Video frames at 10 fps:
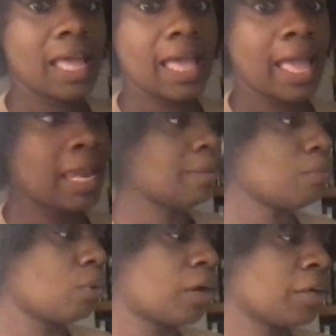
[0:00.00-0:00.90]

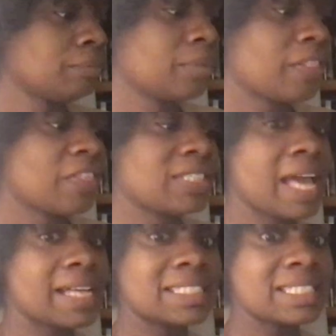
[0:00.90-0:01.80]
anymore. This
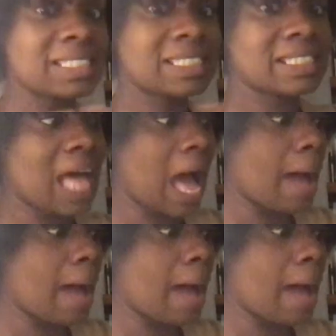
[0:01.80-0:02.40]
has to stop,